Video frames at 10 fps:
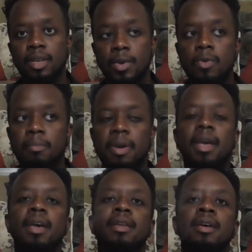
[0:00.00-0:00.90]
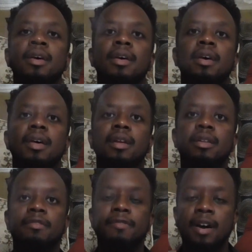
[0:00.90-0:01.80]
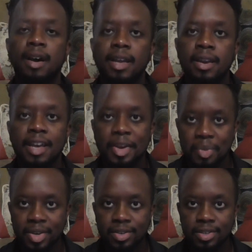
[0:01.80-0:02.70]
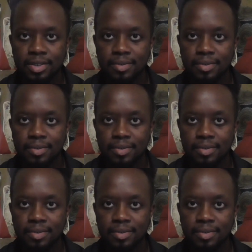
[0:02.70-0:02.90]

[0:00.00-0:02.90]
You were made in a divine image.